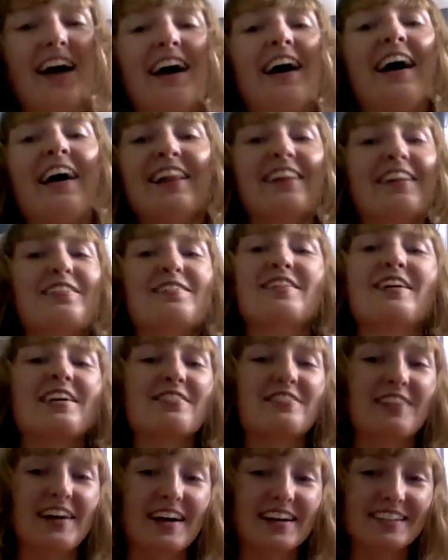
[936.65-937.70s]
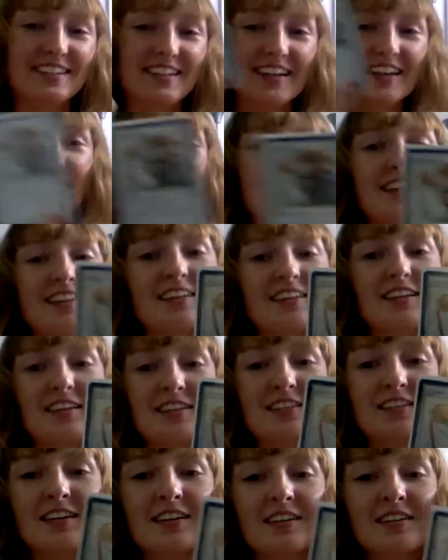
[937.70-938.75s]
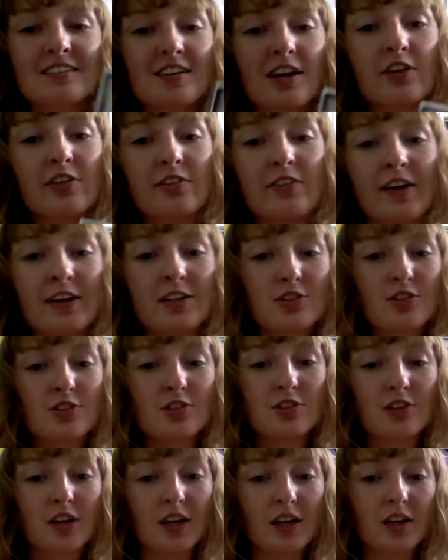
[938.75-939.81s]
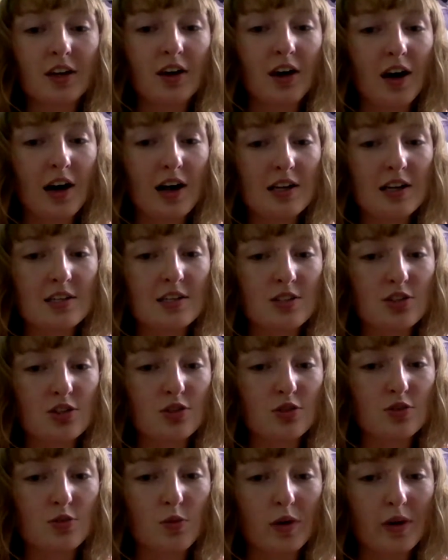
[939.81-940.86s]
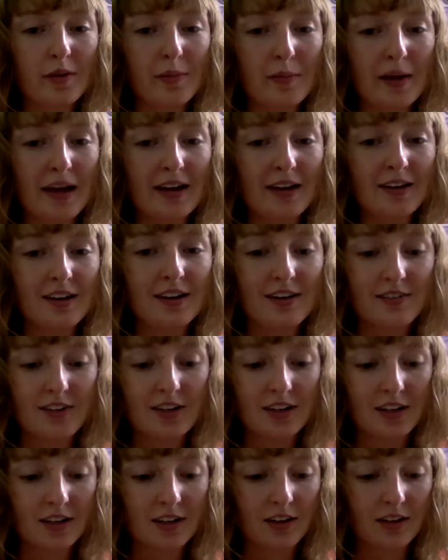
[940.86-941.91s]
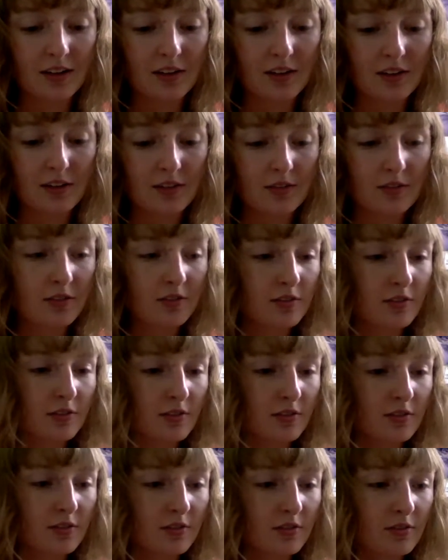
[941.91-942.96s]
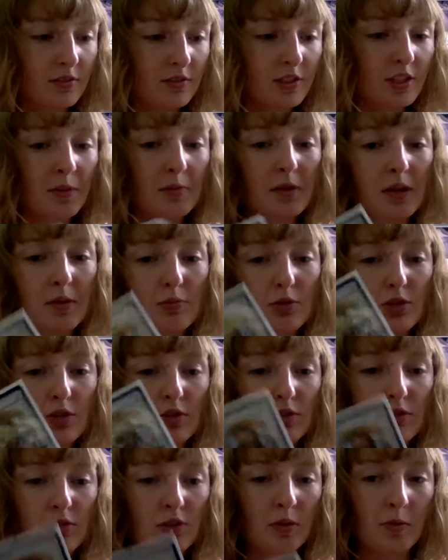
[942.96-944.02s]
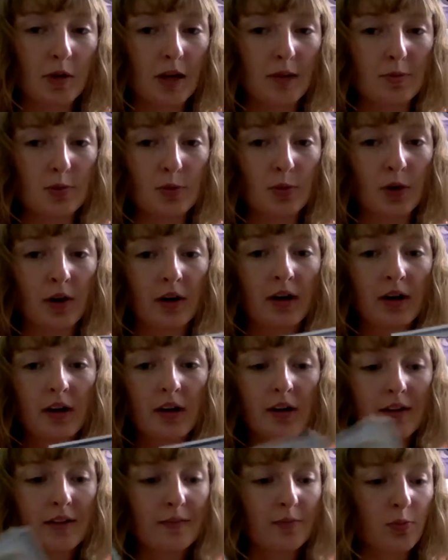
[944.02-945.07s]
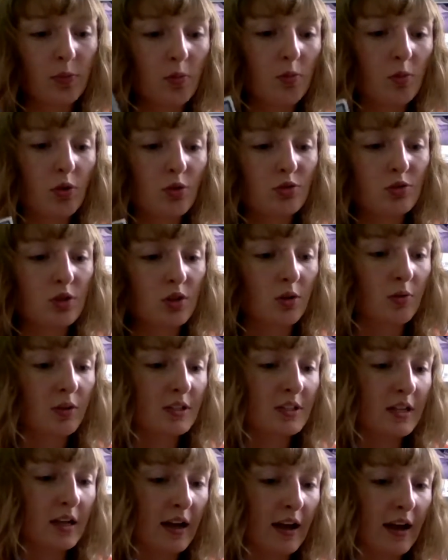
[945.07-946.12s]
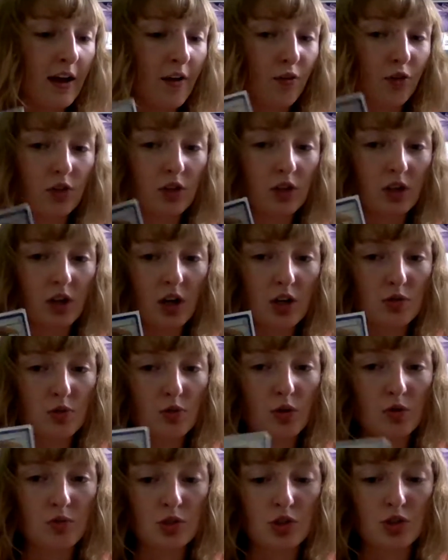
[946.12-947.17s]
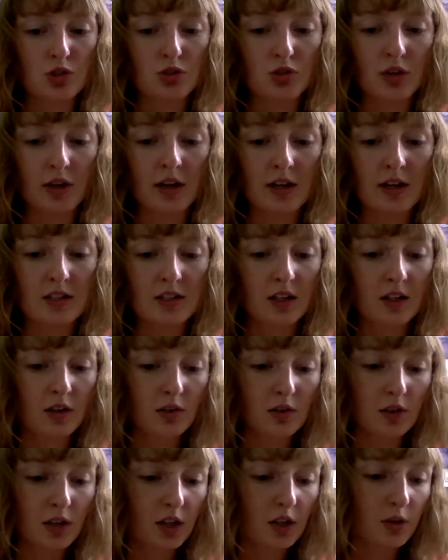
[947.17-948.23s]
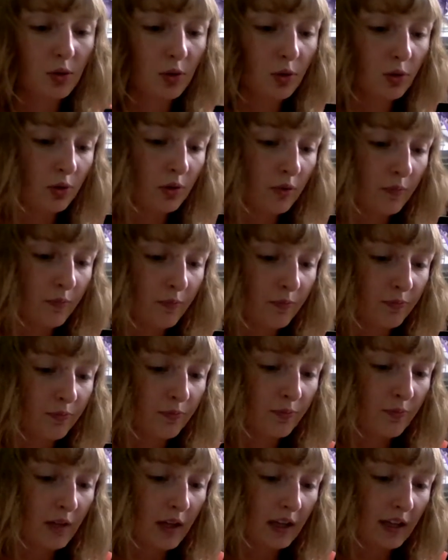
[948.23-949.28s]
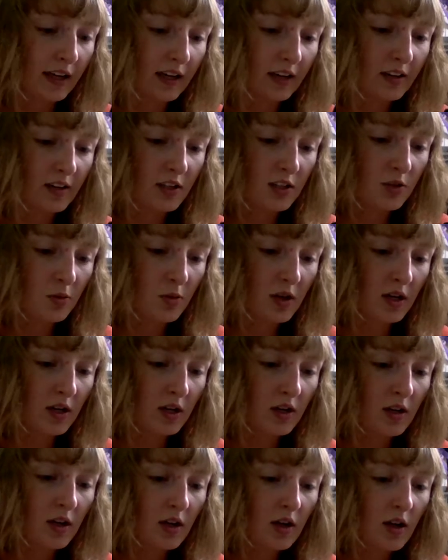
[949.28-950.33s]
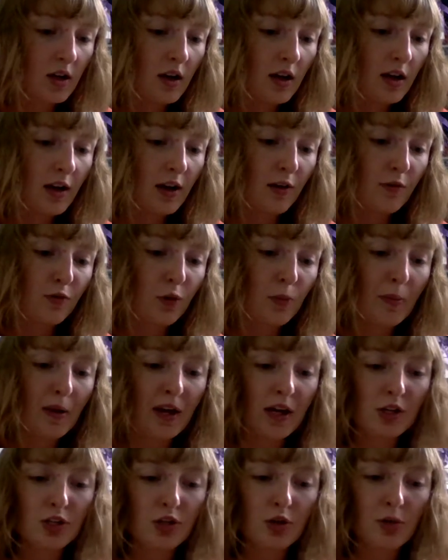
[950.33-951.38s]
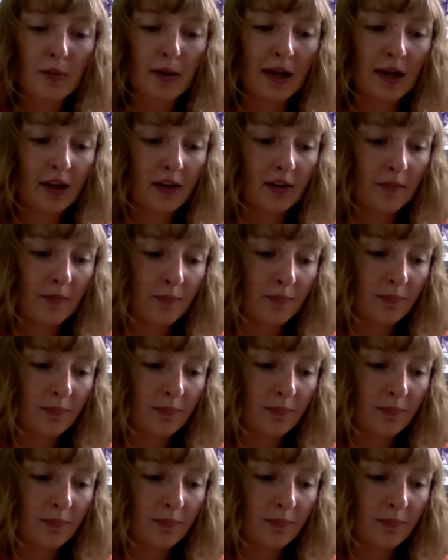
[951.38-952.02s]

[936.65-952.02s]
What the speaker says: I love artifacts. These things, artifacts usually cost just 1 mana of any color. Sometimes 2, sometimes more. Most of the ones that I have only cost 1, which is really nice. And they're really cool. Like this one, if you pay 2 mana,